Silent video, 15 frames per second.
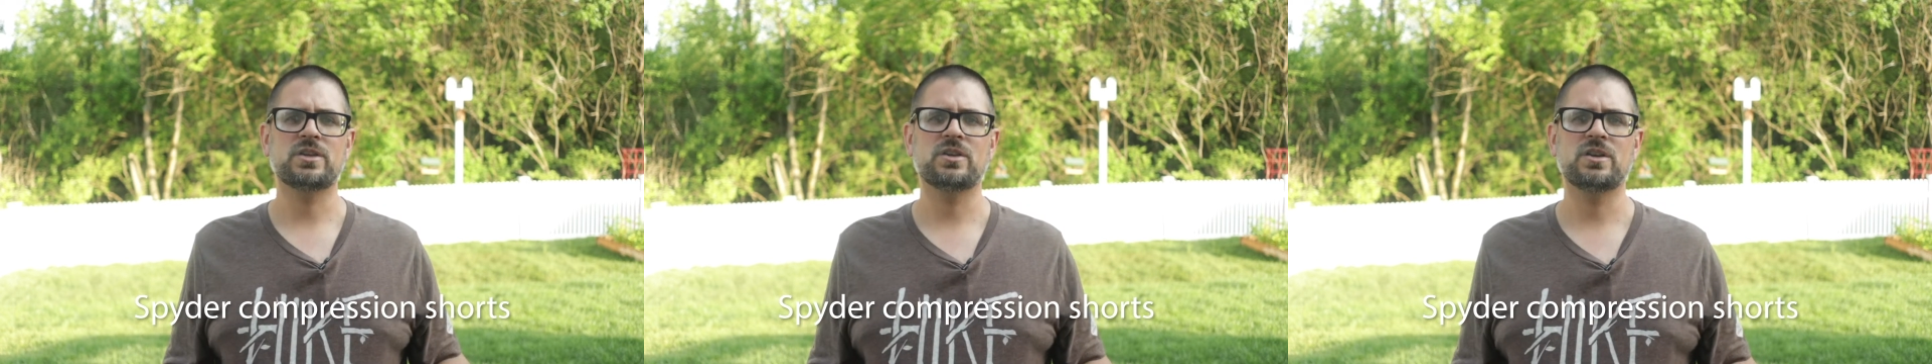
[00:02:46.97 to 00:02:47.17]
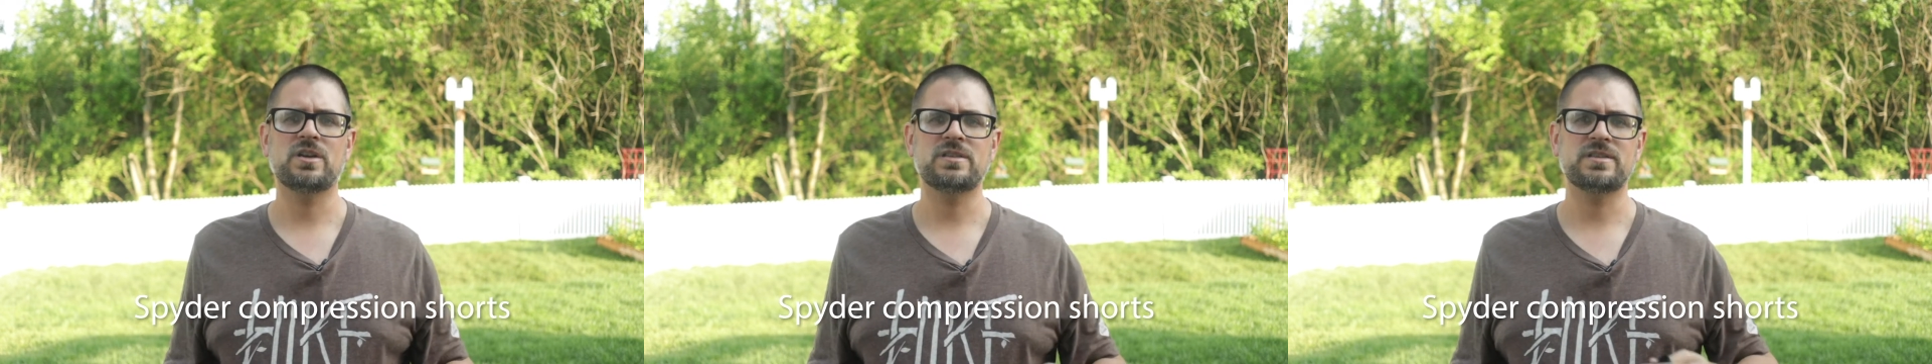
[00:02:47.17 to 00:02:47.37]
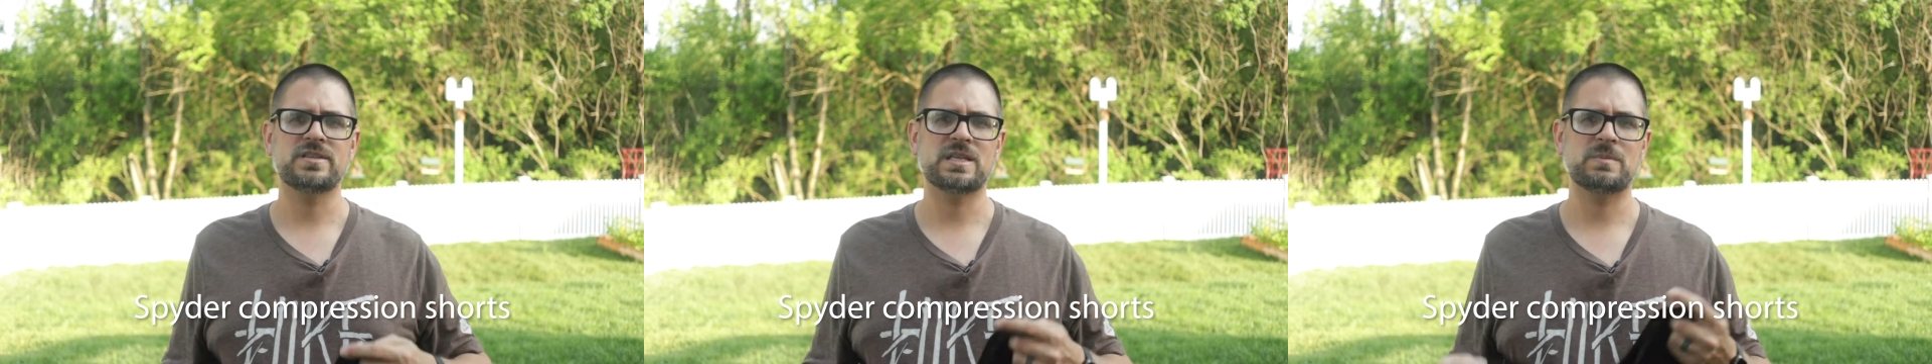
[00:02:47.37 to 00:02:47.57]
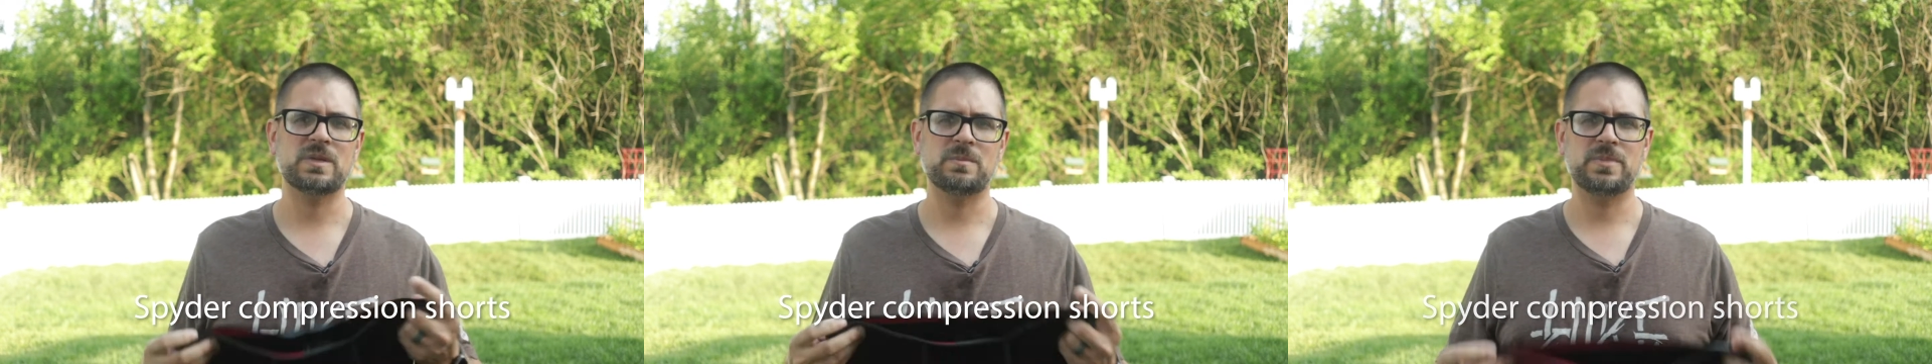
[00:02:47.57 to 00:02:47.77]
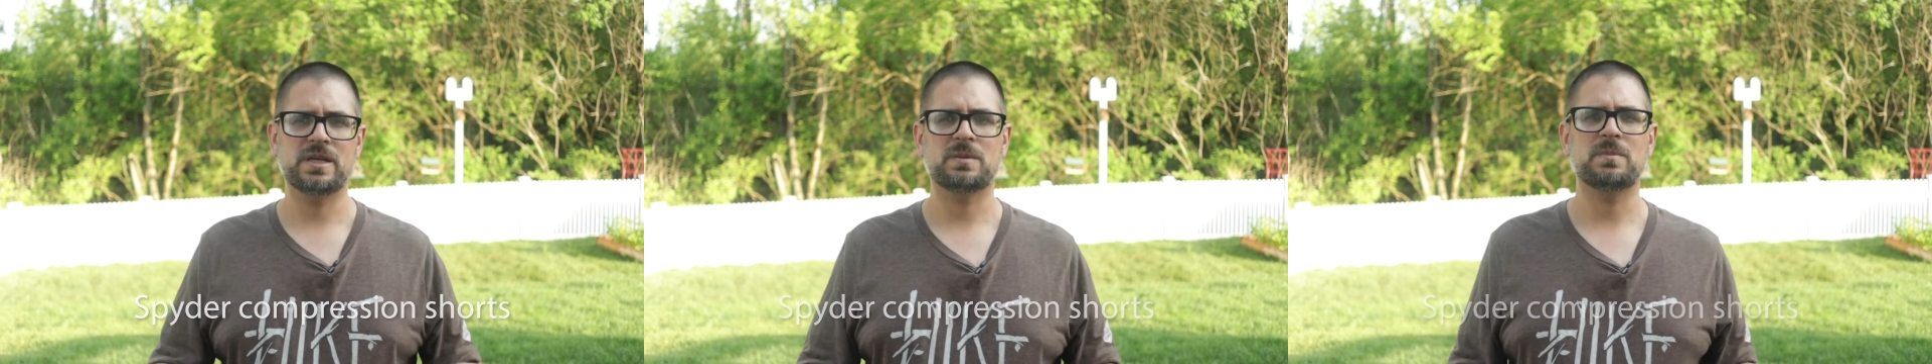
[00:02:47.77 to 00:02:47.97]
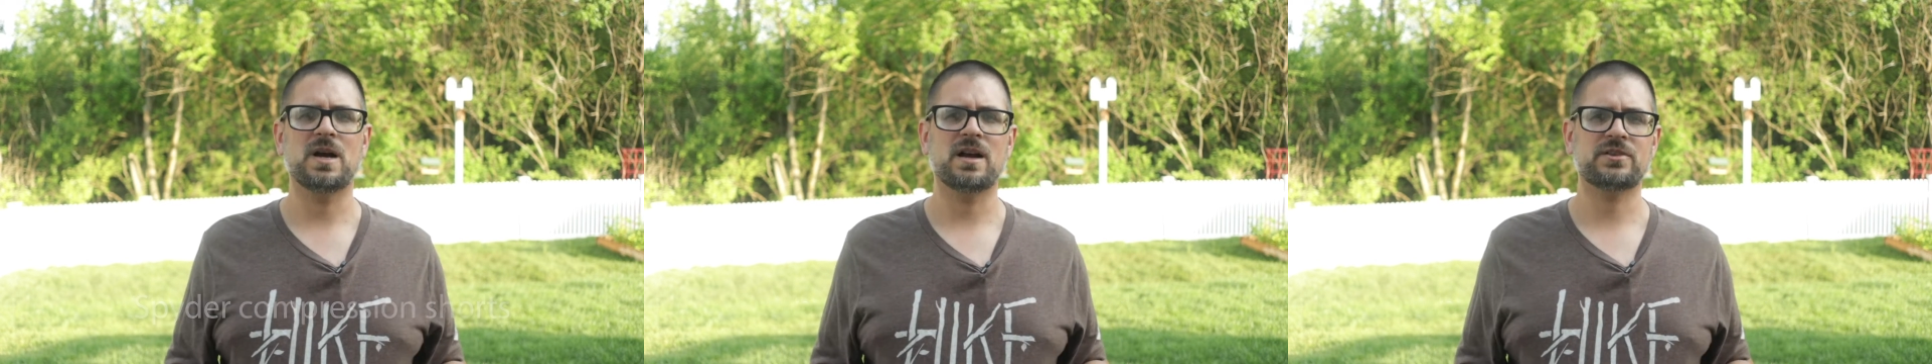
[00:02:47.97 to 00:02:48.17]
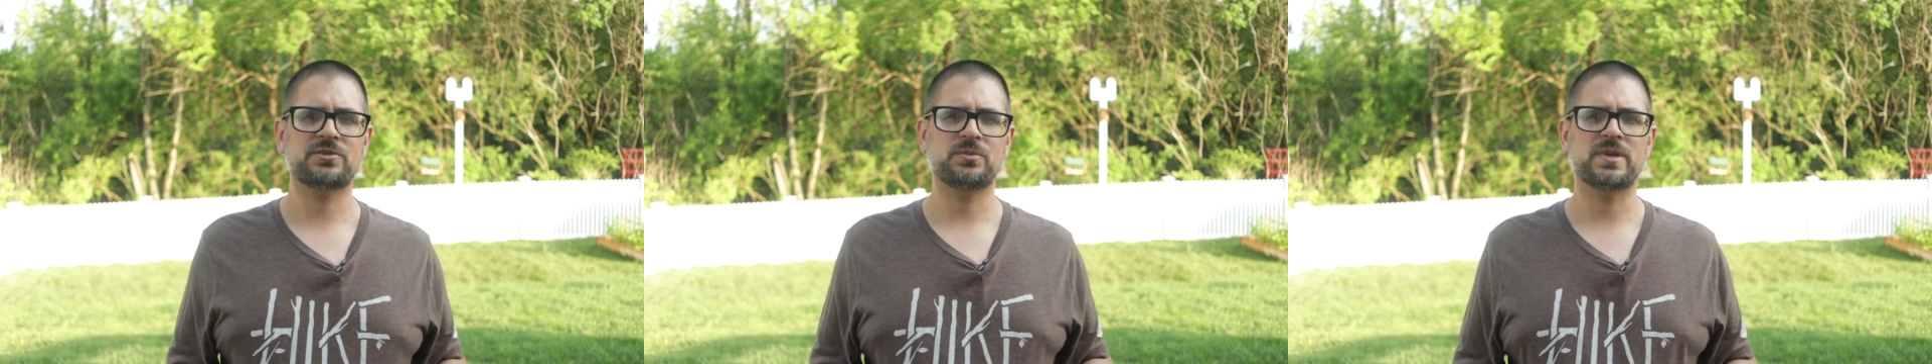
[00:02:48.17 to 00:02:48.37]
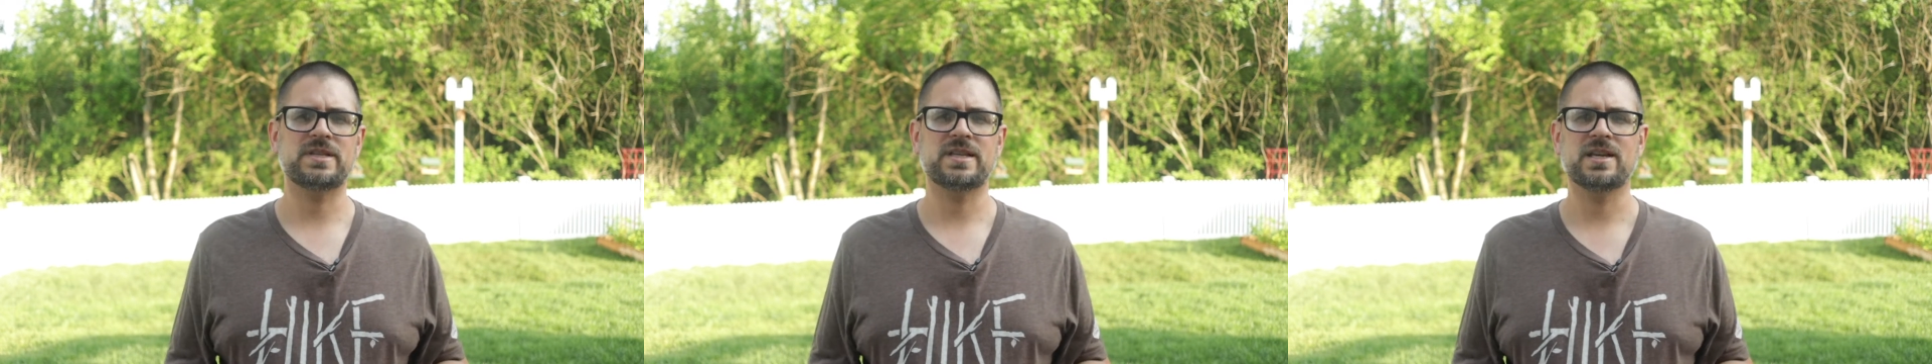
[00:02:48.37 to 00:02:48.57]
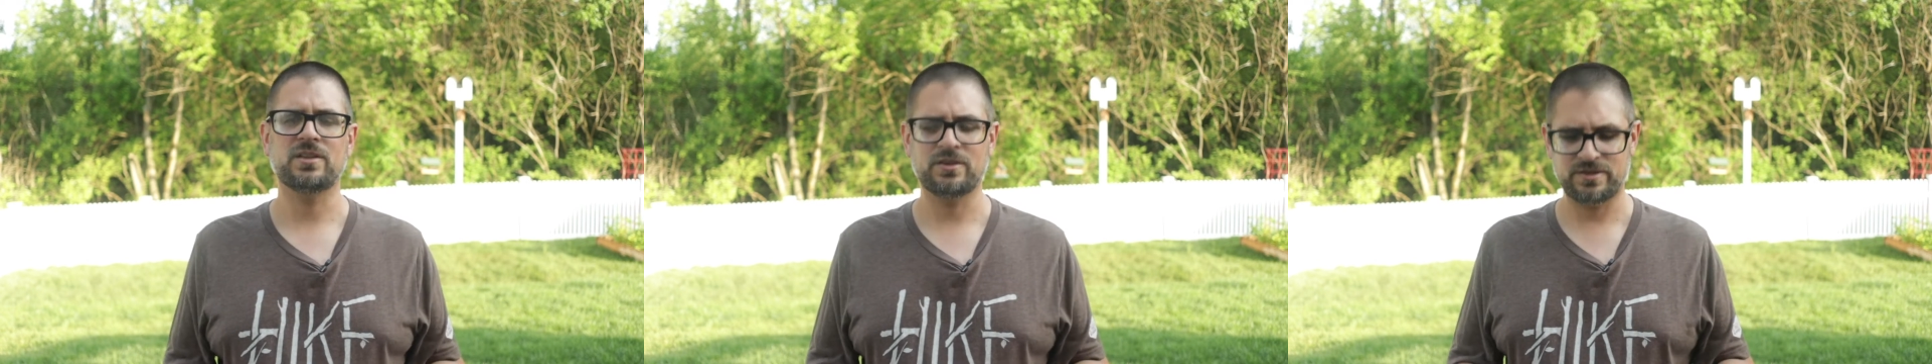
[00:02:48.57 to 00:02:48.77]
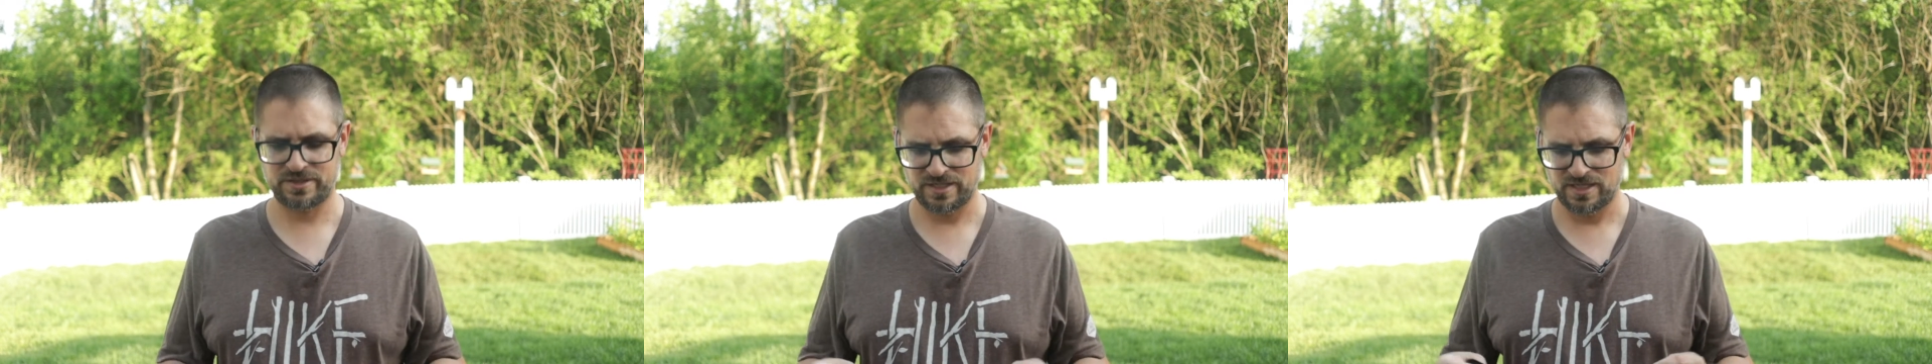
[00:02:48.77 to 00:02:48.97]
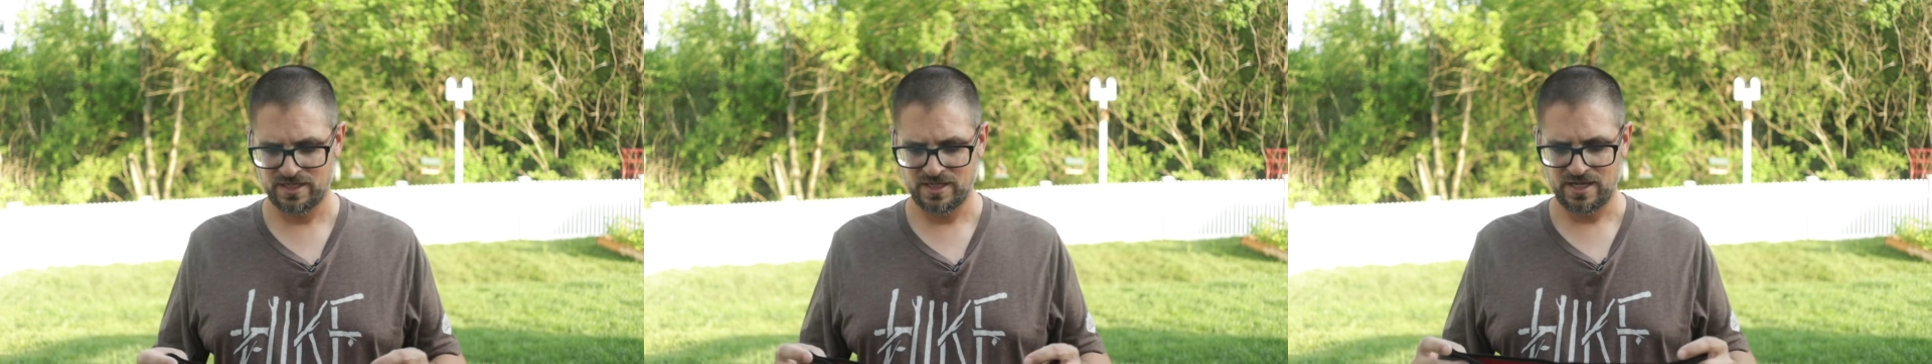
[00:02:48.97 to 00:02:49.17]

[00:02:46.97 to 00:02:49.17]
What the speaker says: Goods and some of the big box retailers.